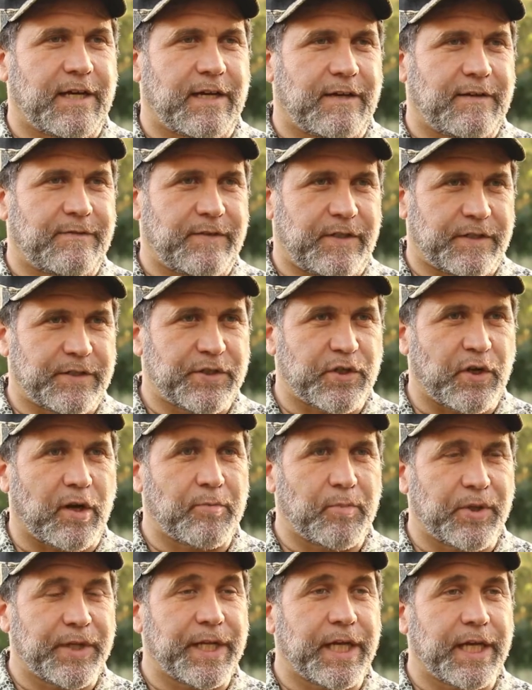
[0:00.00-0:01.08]
have a
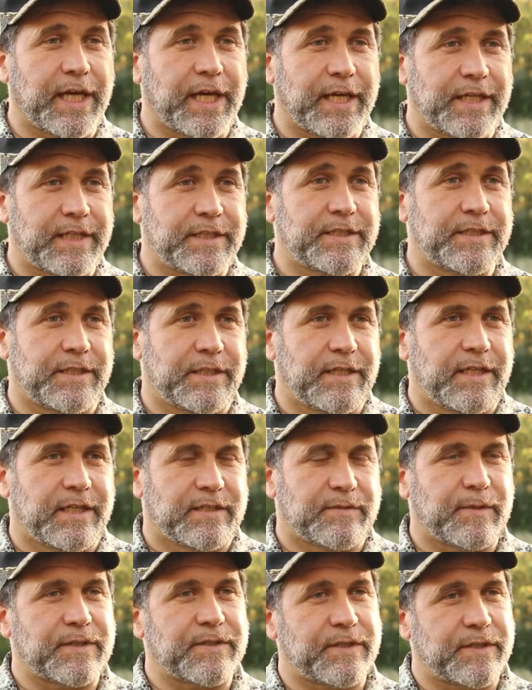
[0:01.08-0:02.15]
sharp leading edge,
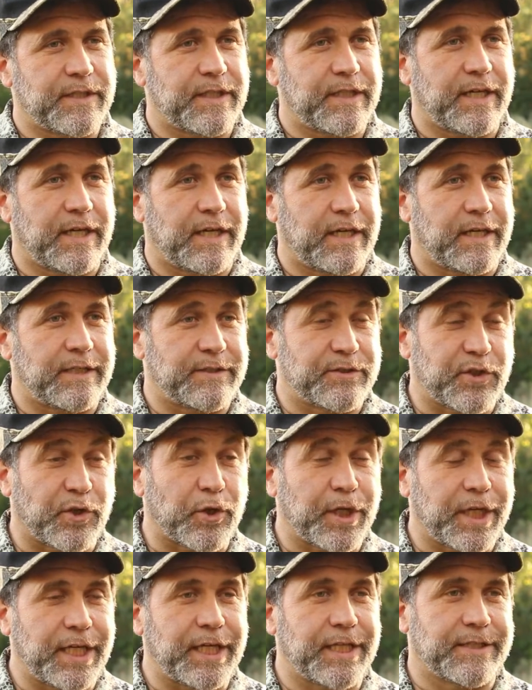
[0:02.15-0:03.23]
especially in
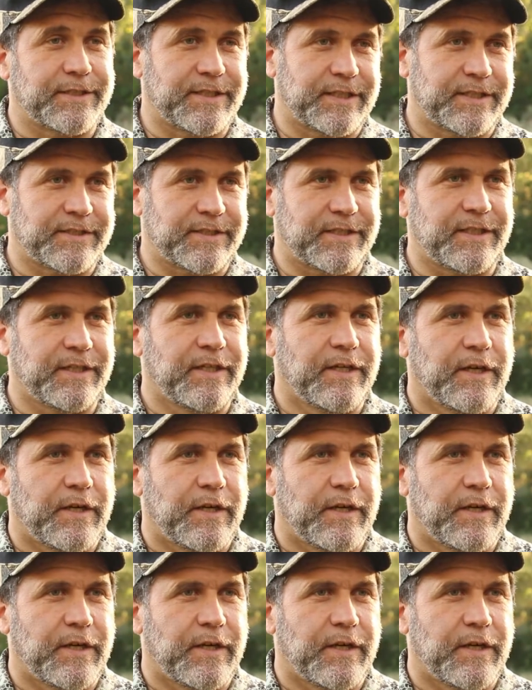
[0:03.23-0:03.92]
turkey season.